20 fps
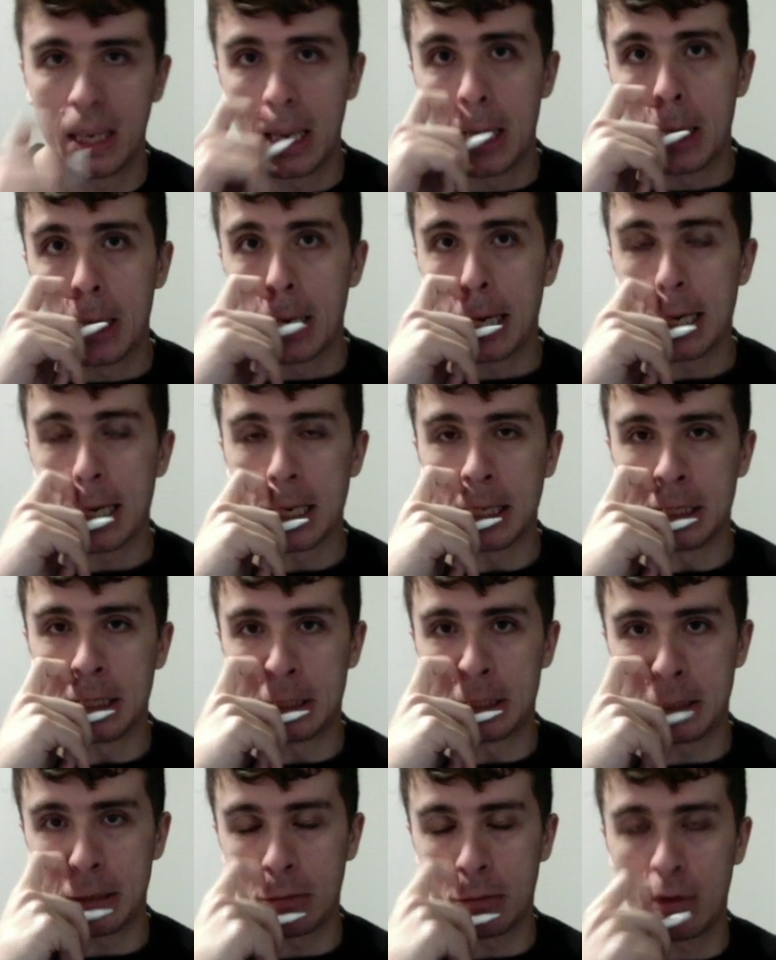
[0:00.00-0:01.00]
And
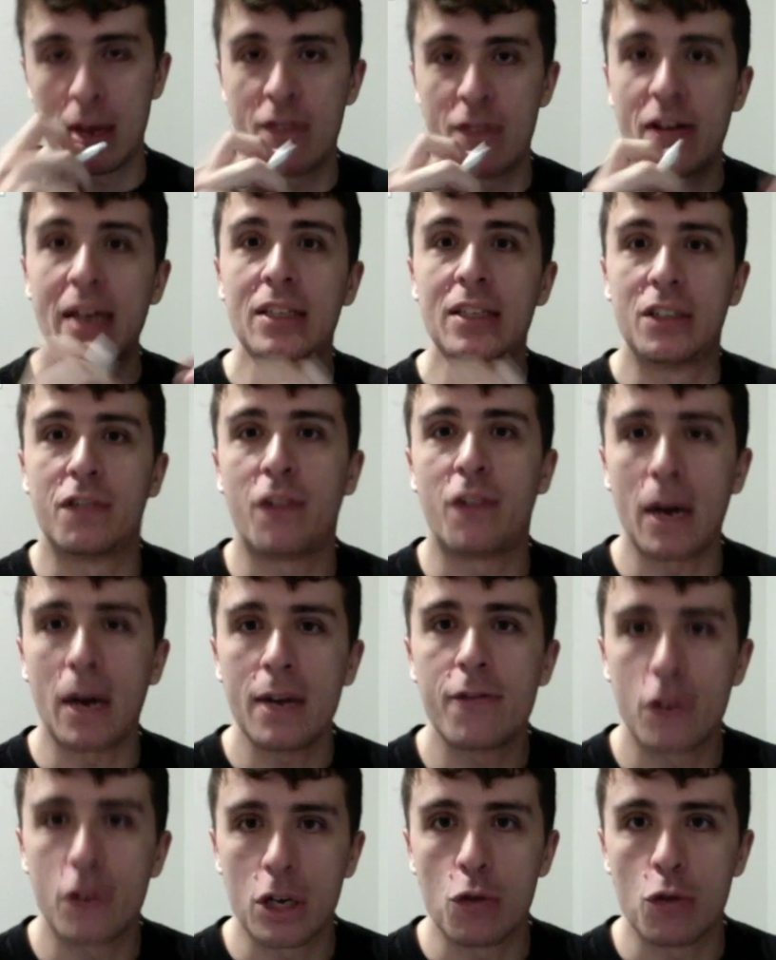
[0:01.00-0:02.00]
if I define
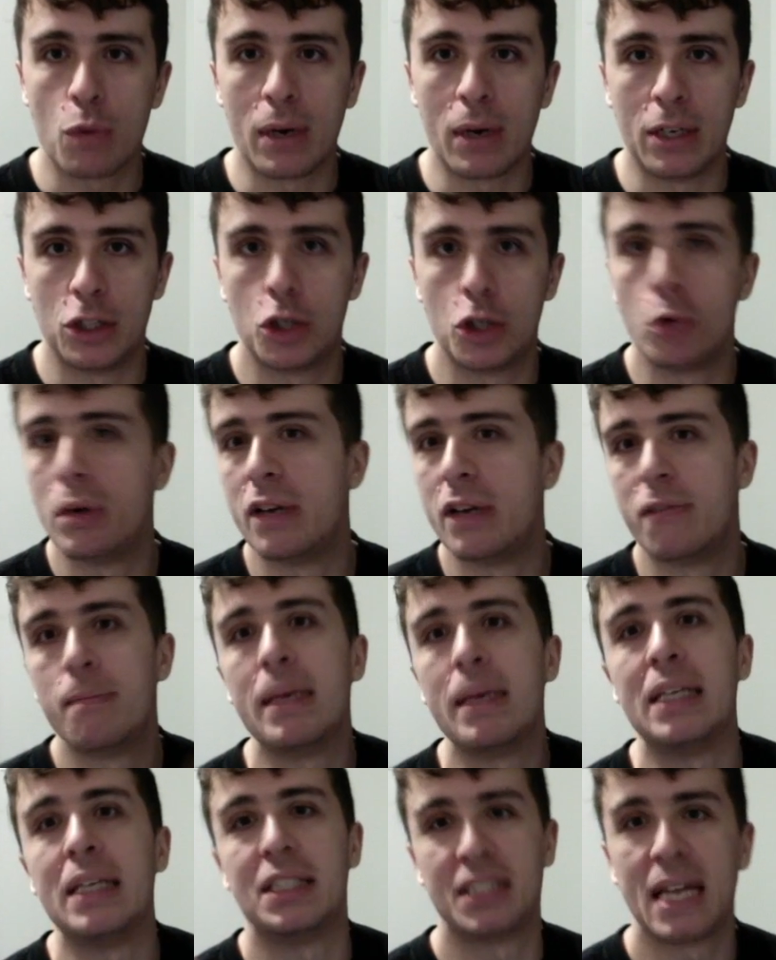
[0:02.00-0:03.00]
for you what intuitive
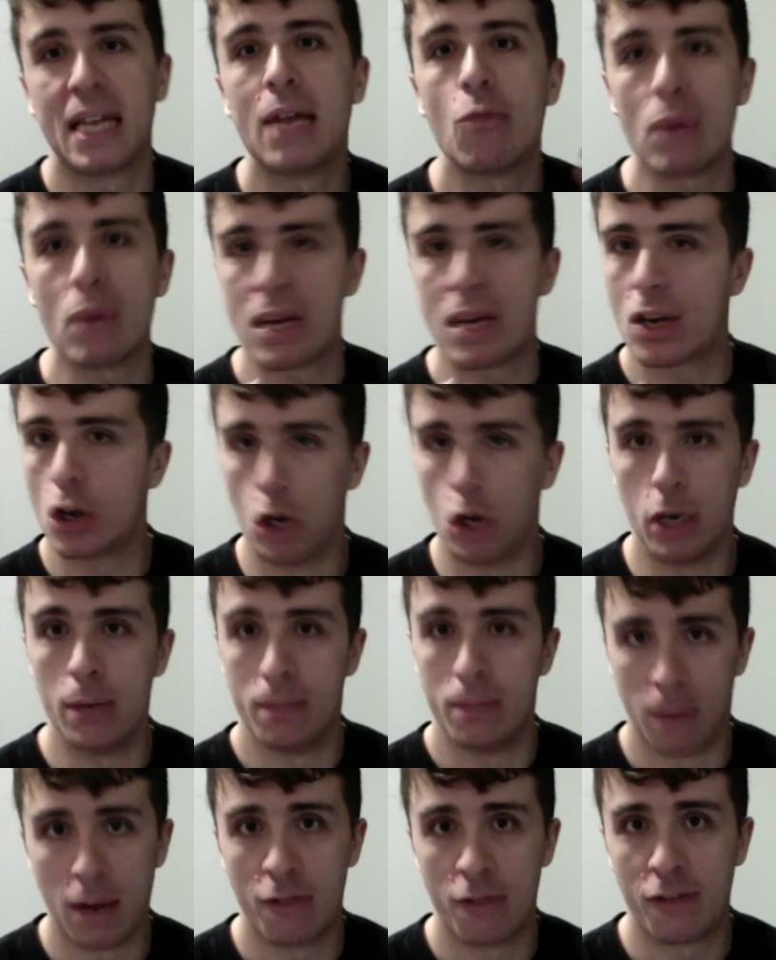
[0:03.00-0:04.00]
means, then we could
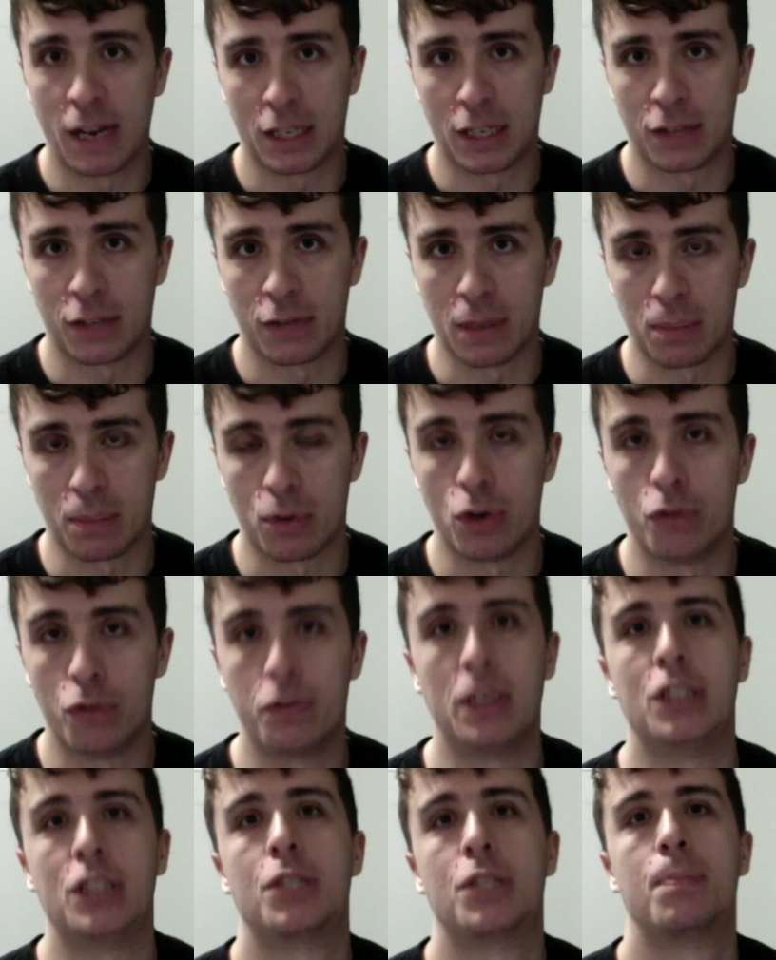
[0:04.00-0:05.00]
effectively prove
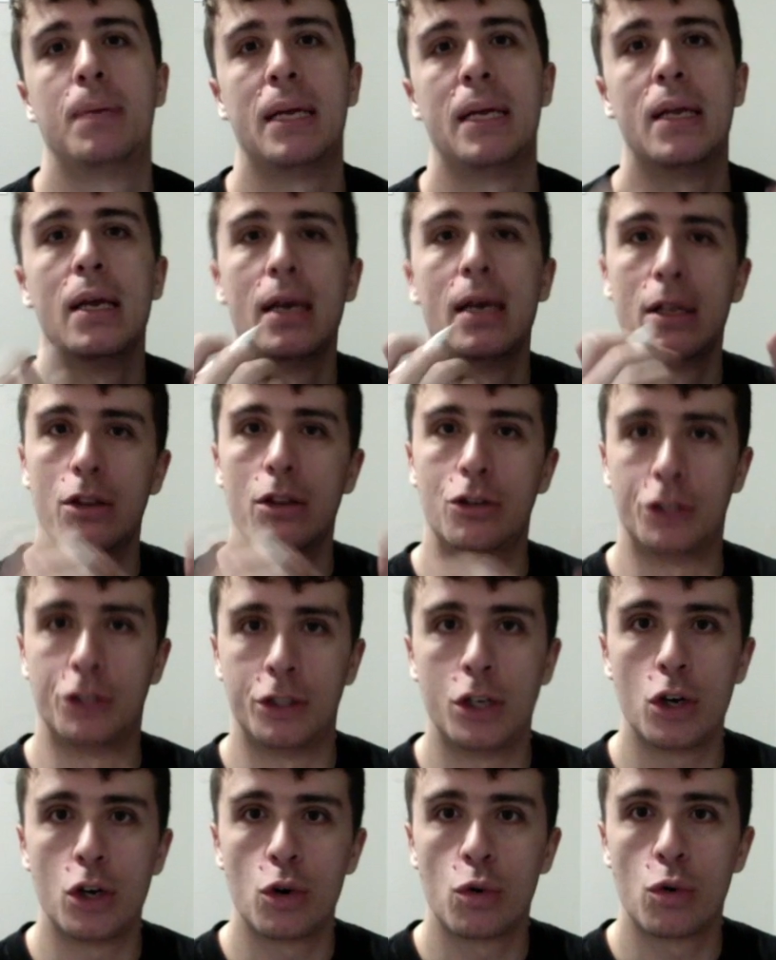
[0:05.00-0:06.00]
this, but there's
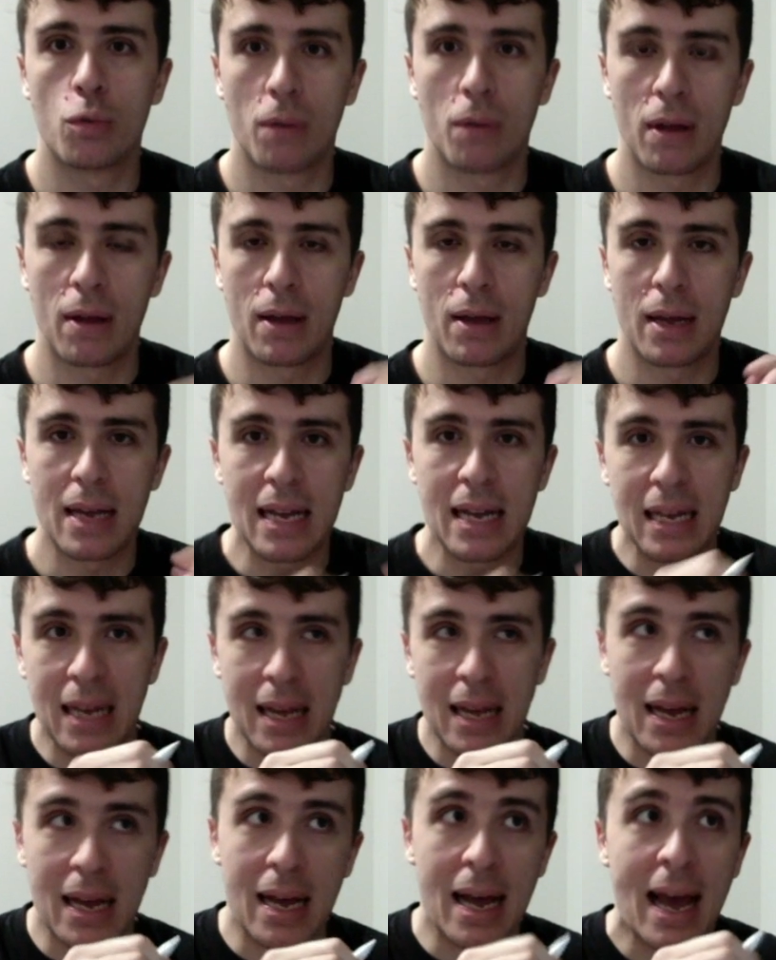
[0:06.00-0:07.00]
no
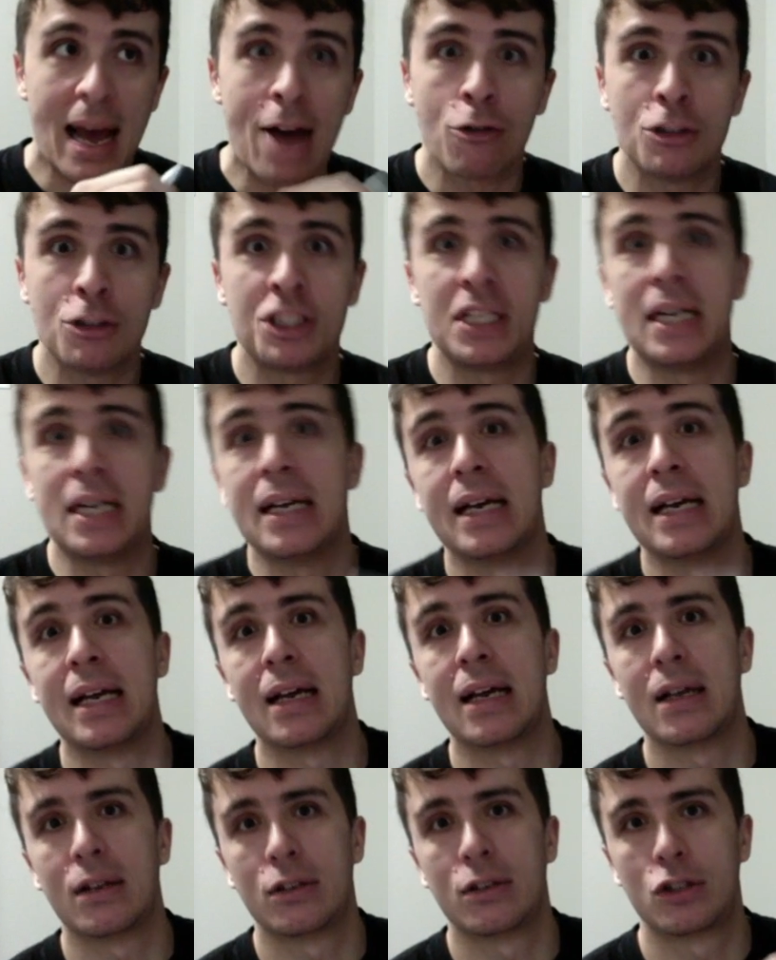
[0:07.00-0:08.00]
outset
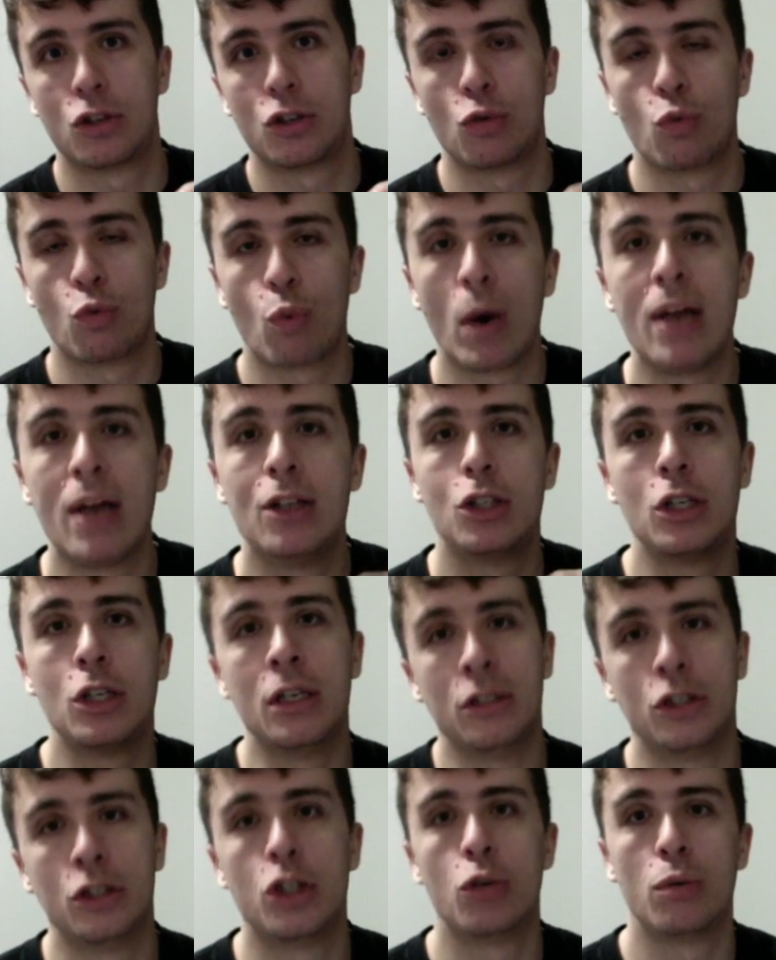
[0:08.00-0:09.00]
to what
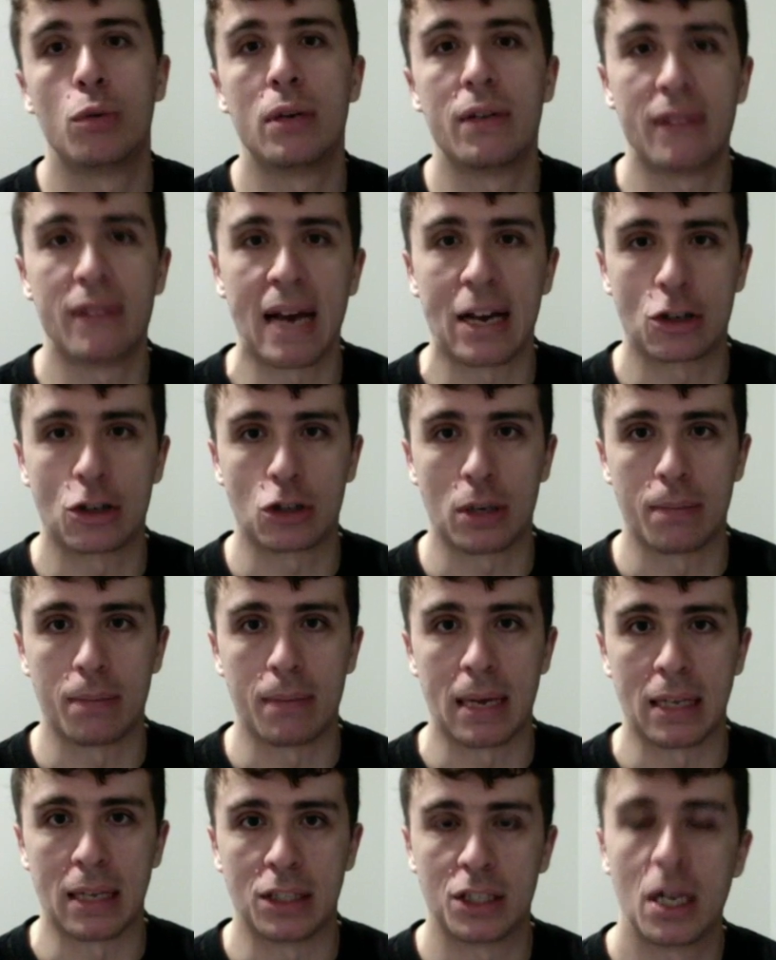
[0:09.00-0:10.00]
intuitive actually
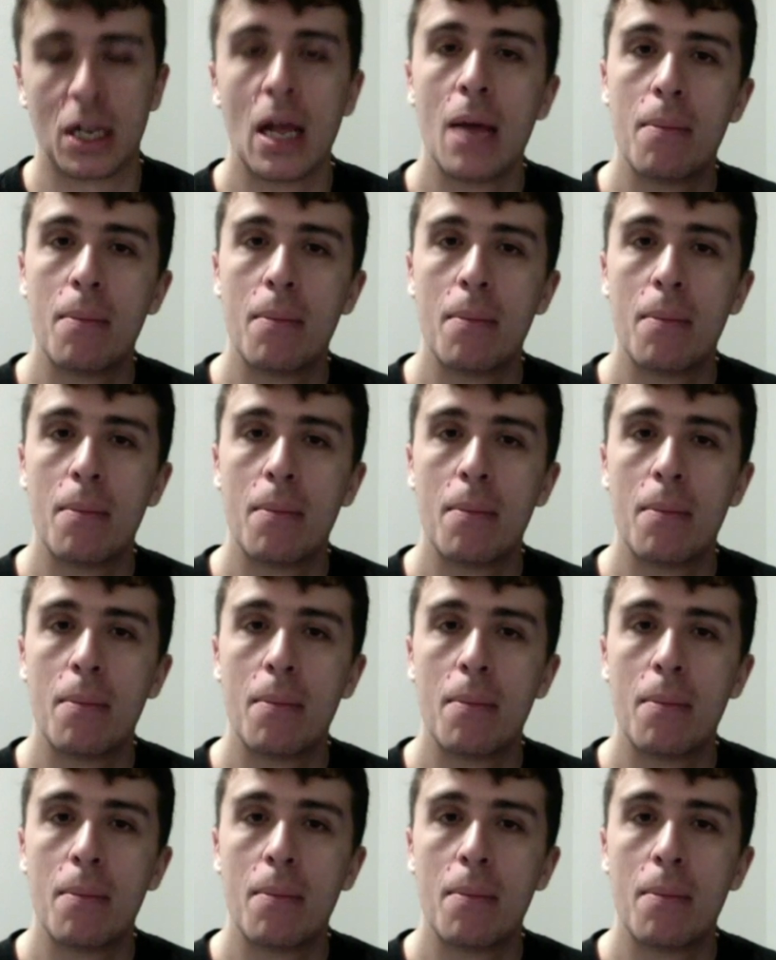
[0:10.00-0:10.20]
means.